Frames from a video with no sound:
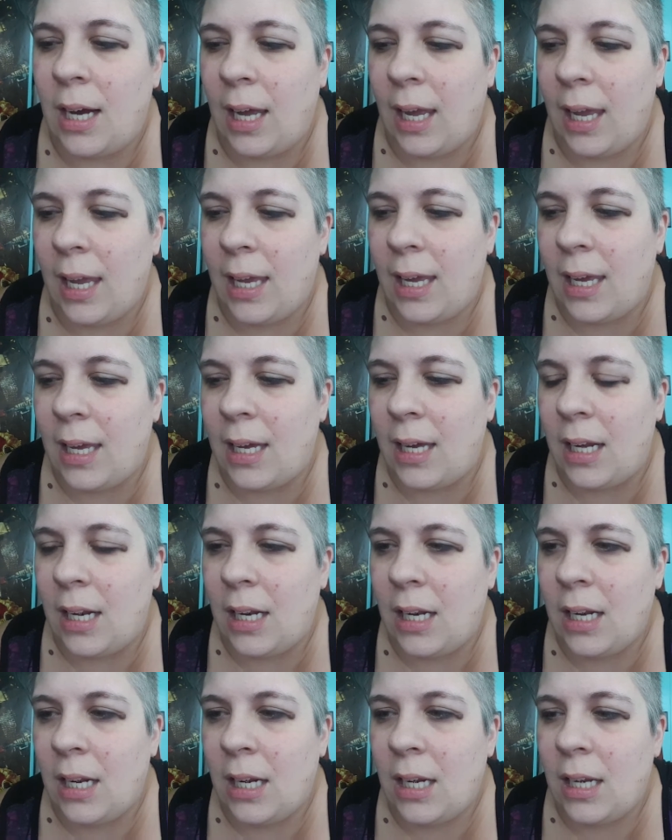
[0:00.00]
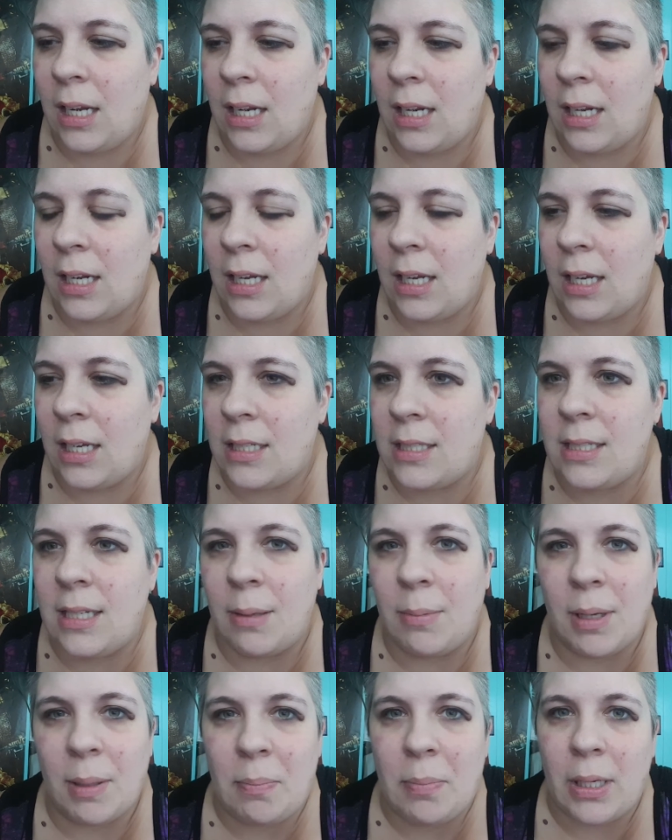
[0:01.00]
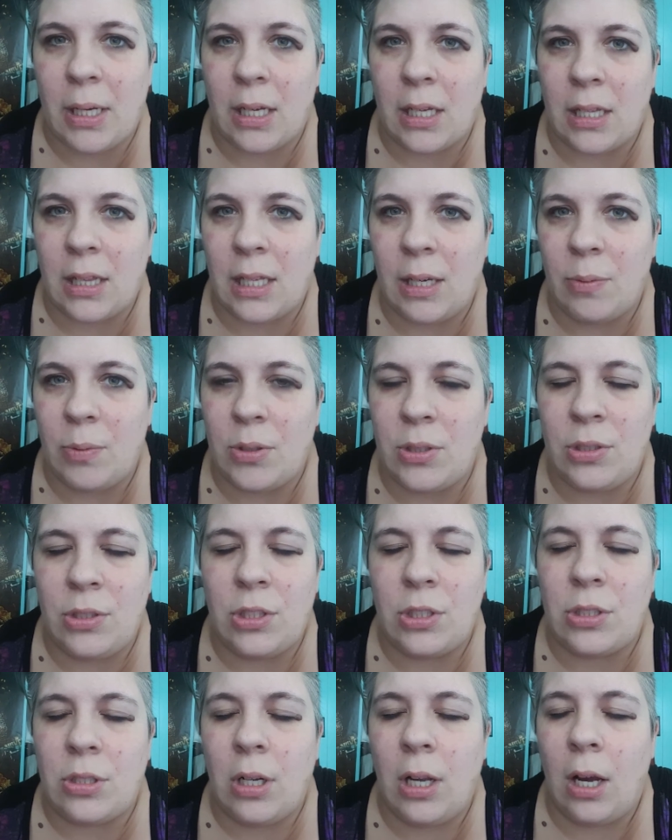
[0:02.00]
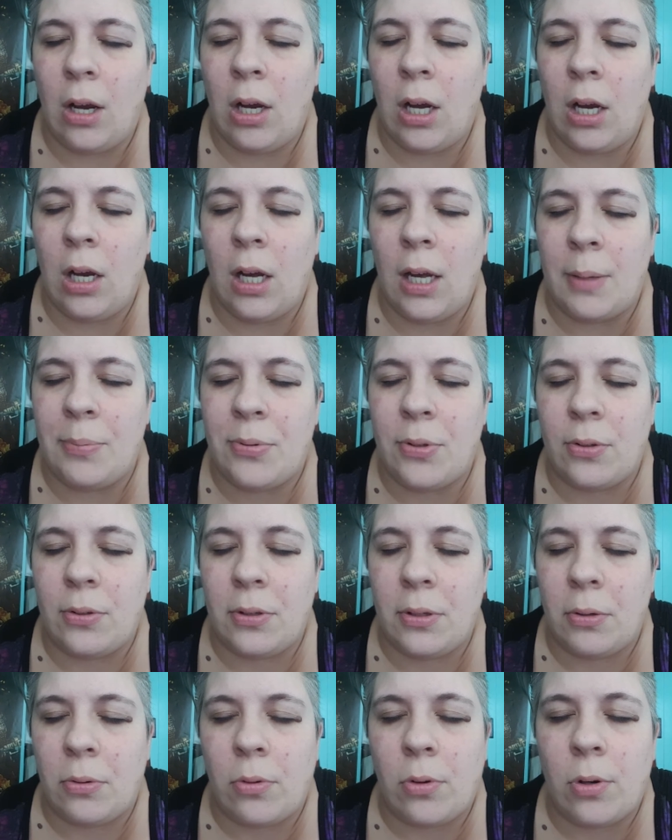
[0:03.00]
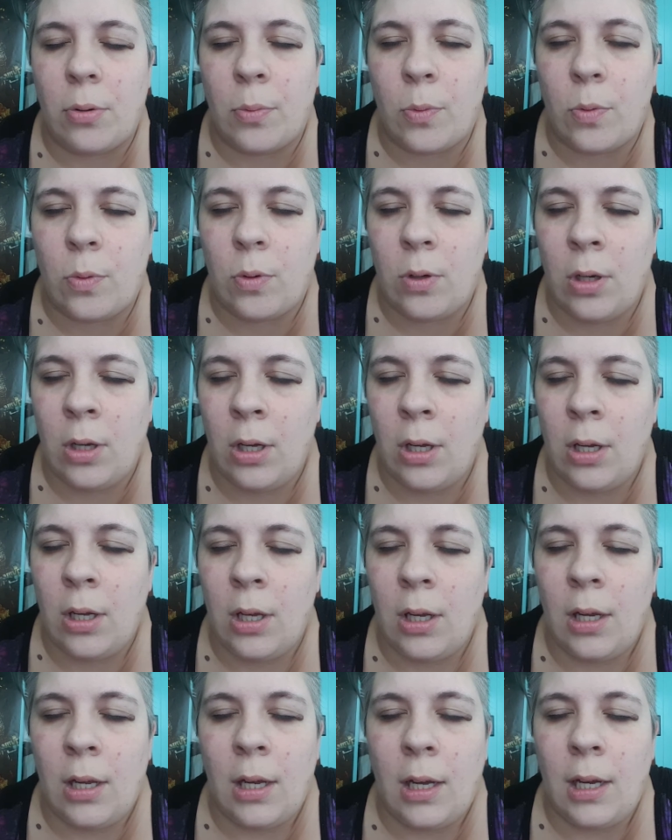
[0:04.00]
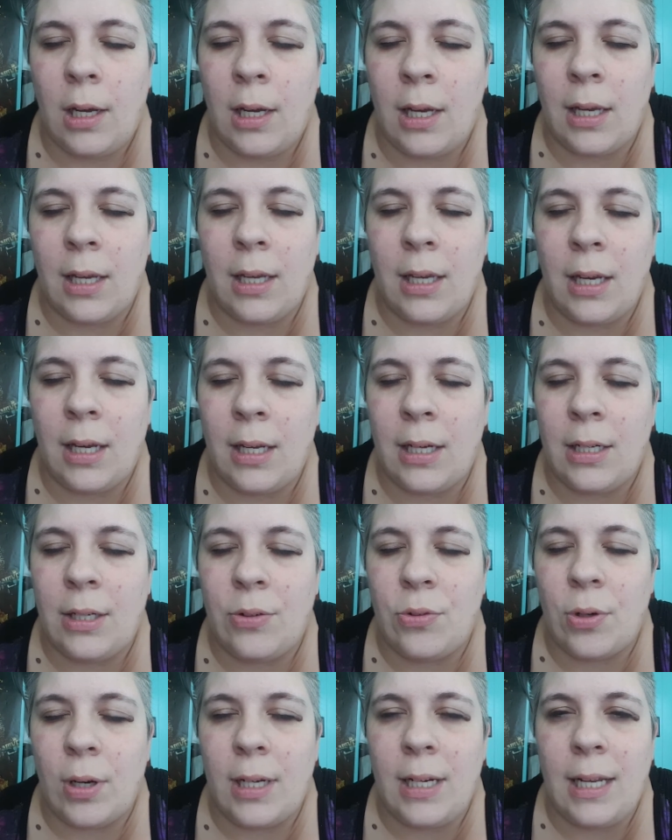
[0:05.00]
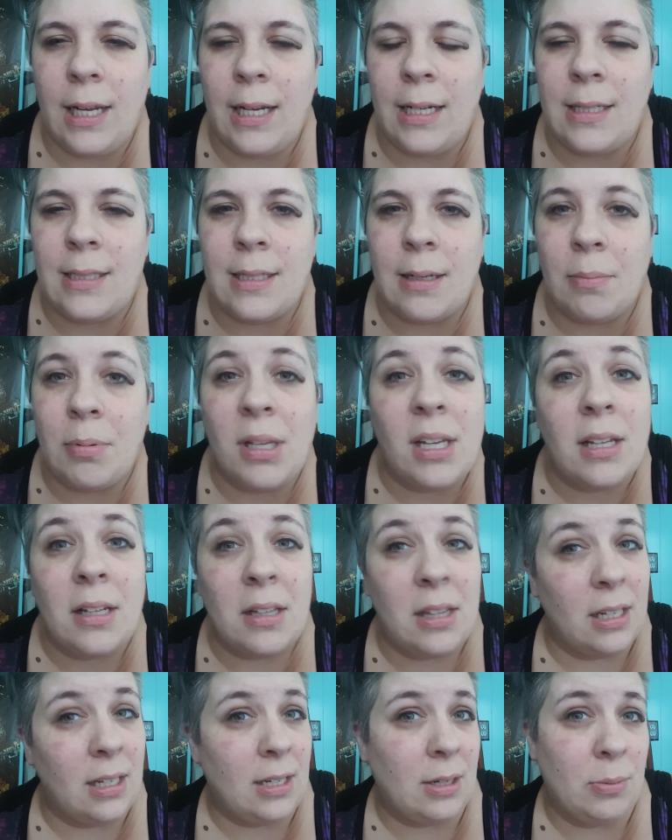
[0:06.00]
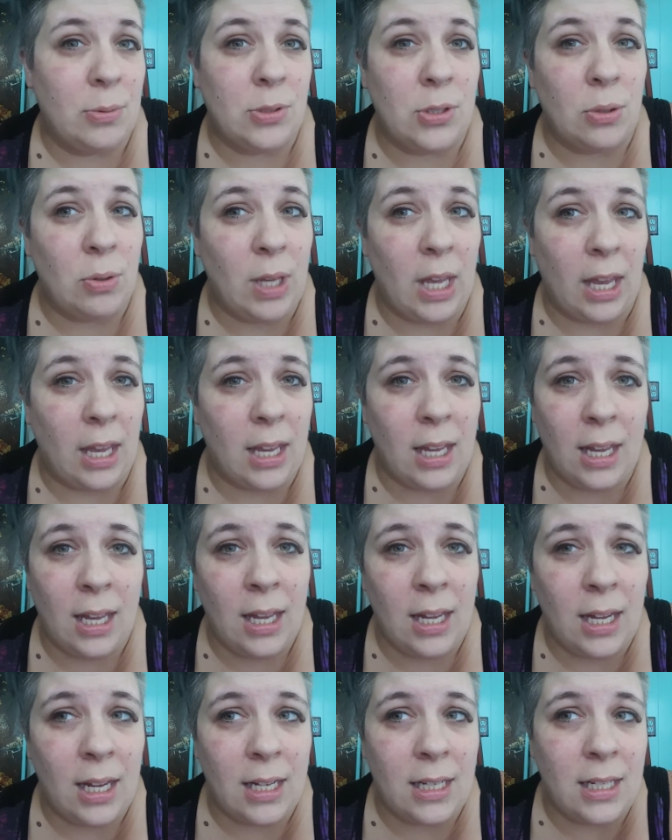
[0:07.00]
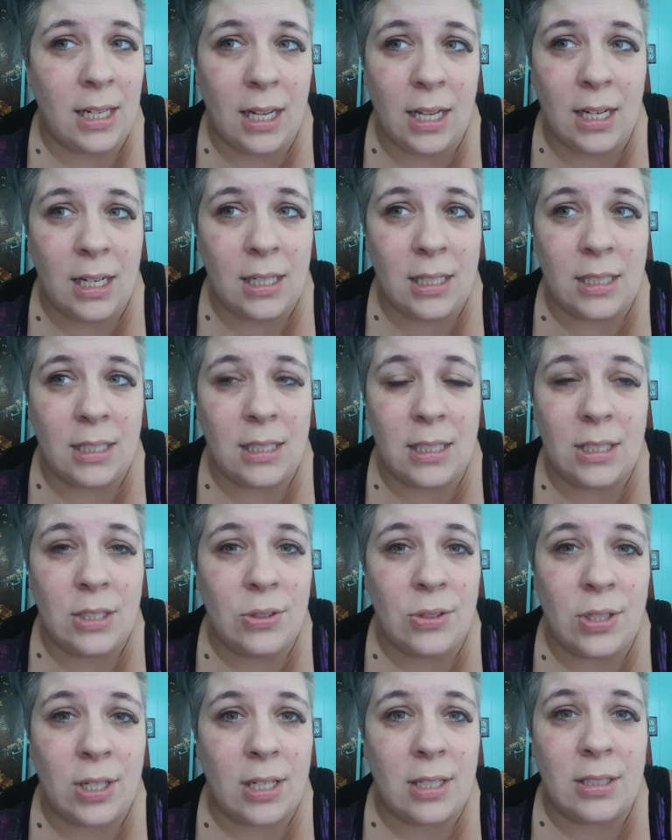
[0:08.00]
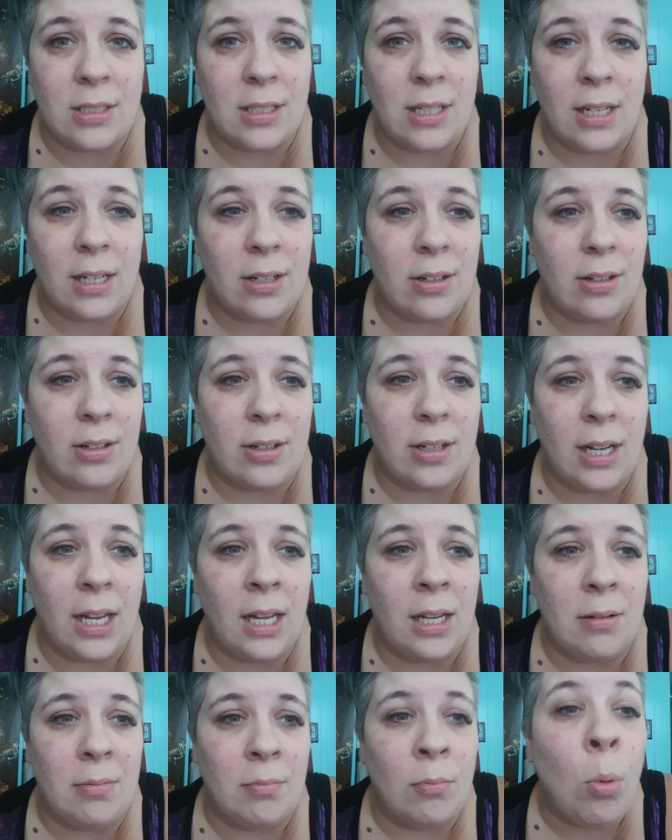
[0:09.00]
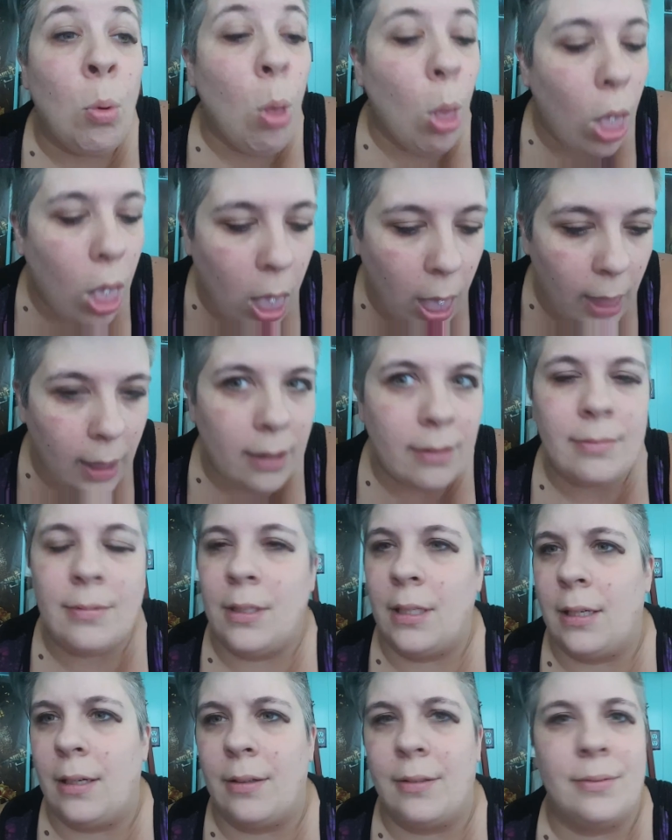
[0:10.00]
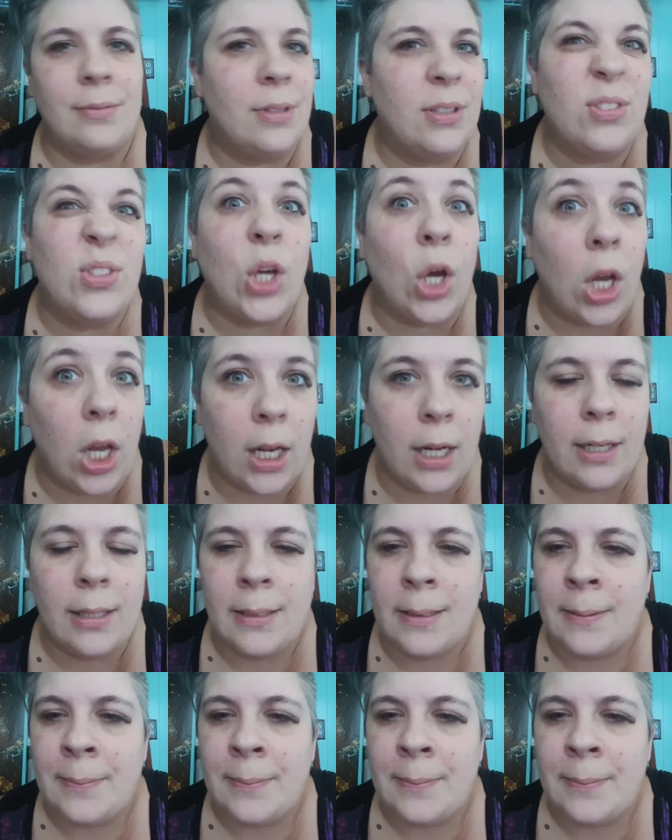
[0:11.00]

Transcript: had a stomach bug that was just absolutely horrible. I tried to eat something and think I was okay, and then 2 seconds later, it, you know, it was gone.